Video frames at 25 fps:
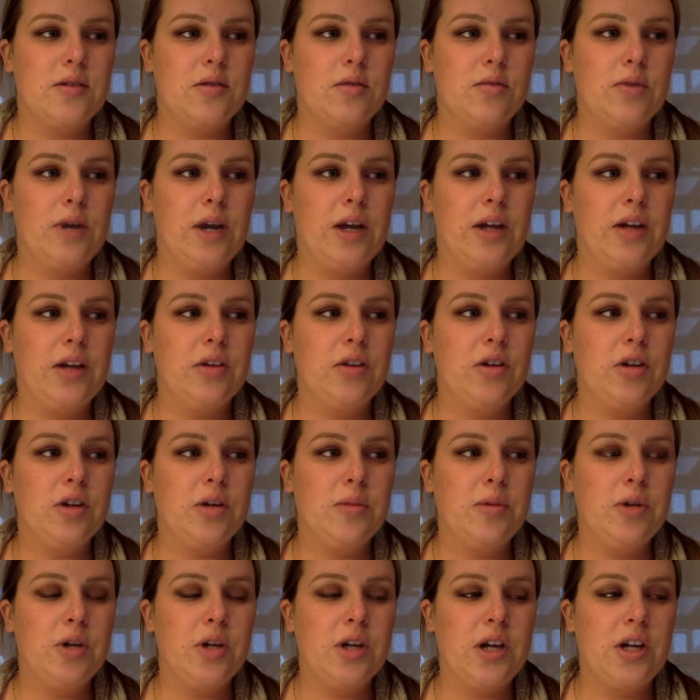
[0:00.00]
Regular
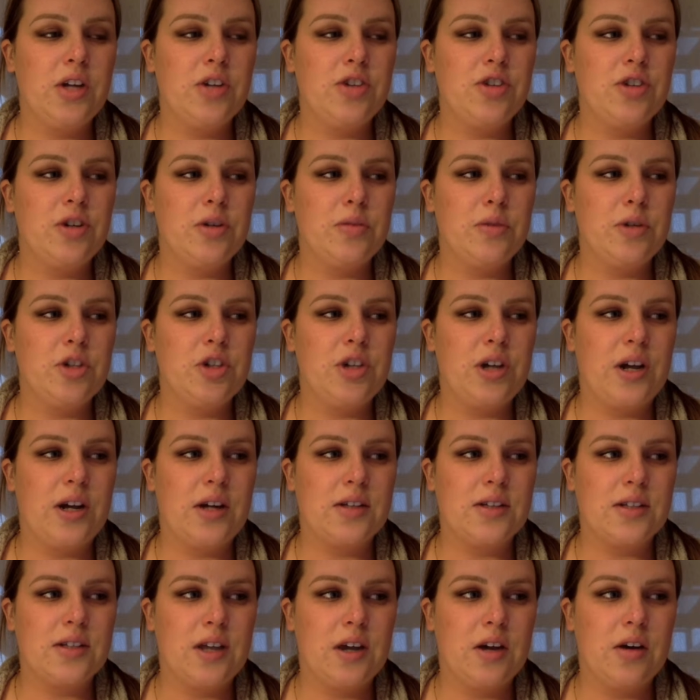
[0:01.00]
communication with
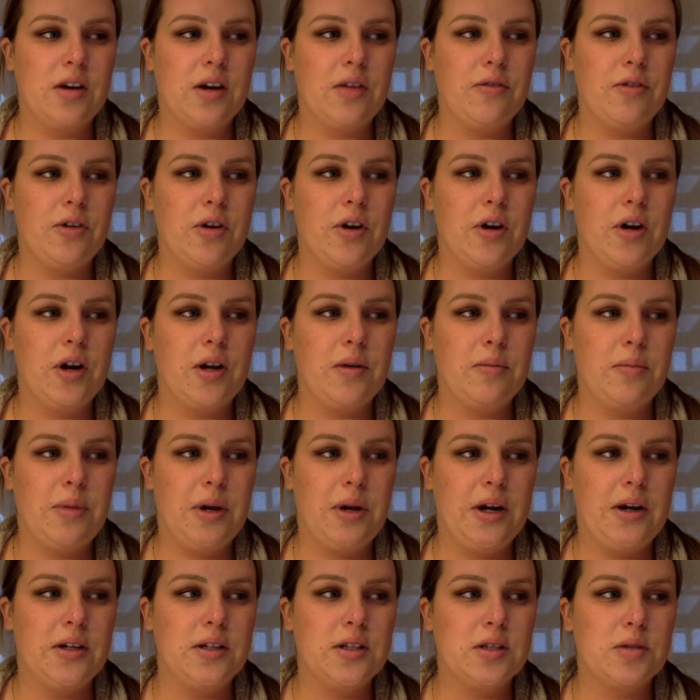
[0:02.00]
Jack's caregiver and
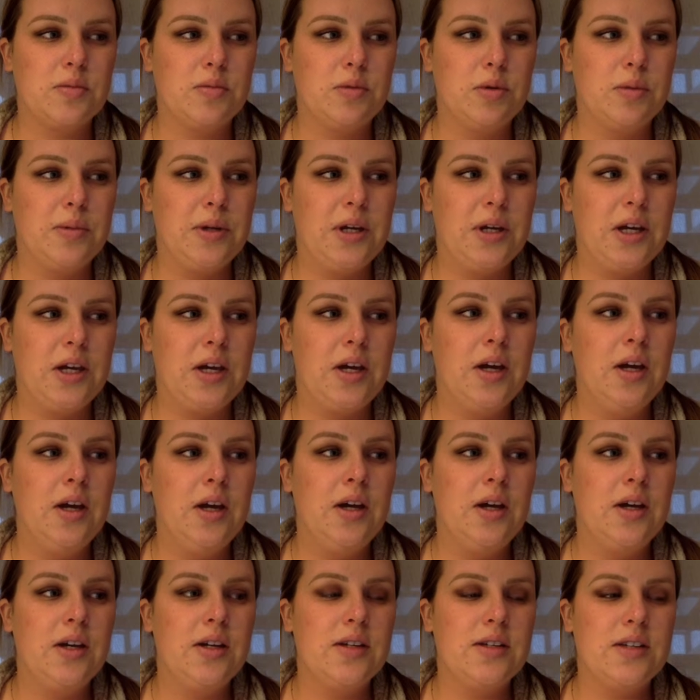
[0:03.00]
parents will be
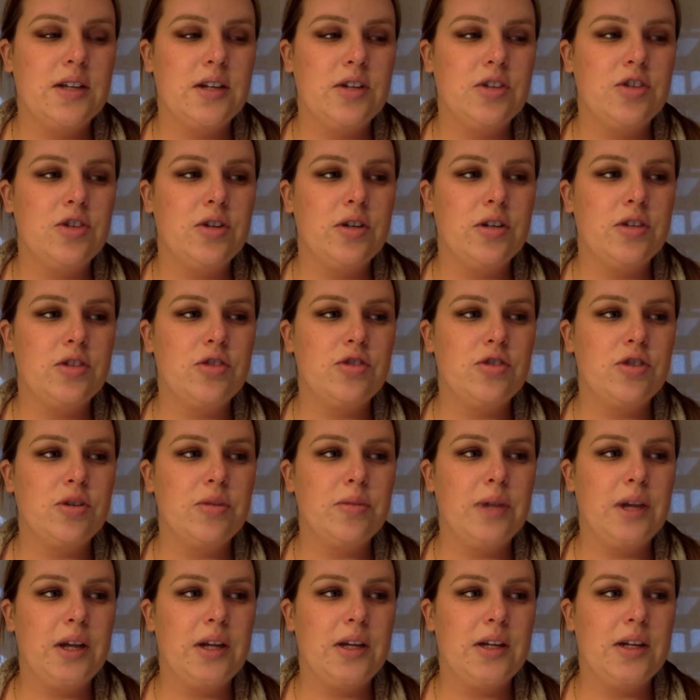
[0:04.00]
essential in
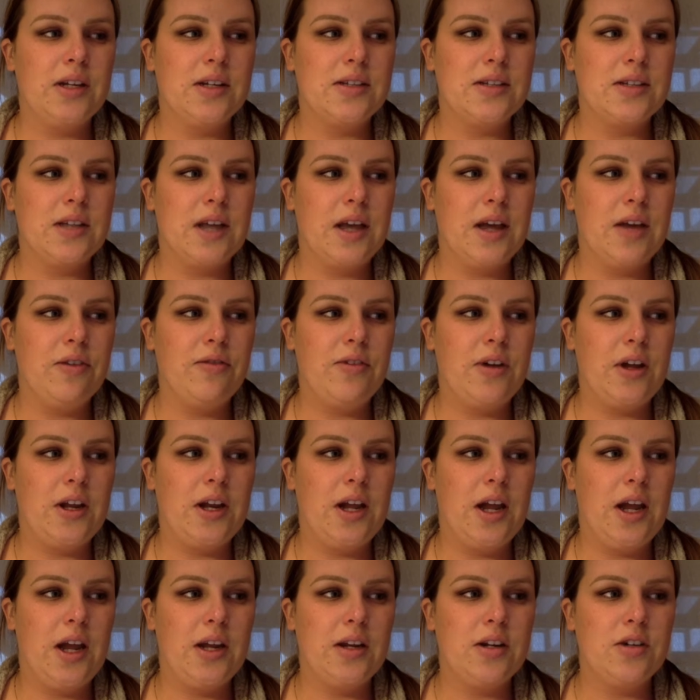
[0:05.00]
streamlining his life
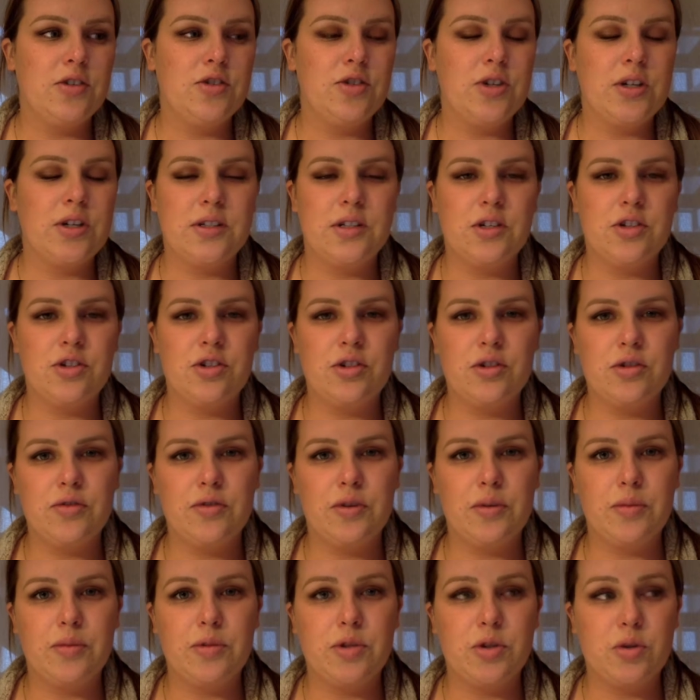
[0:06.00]
and aid in transitions
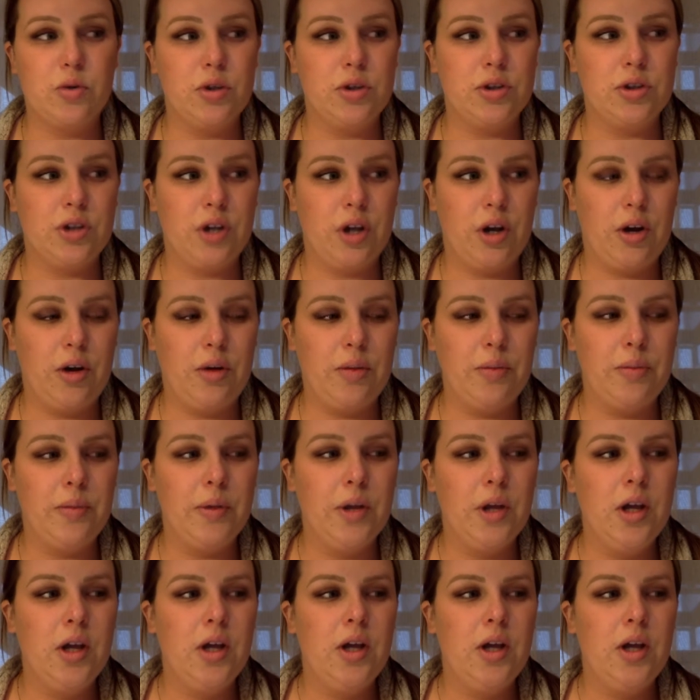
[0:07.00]
from school to home.